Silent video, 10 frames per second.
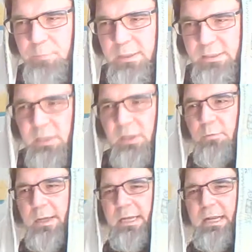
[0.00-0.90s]
so that
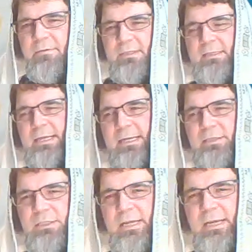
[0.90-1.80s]
we can have a second
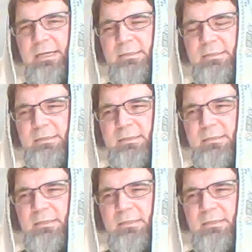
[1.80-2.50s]
chance.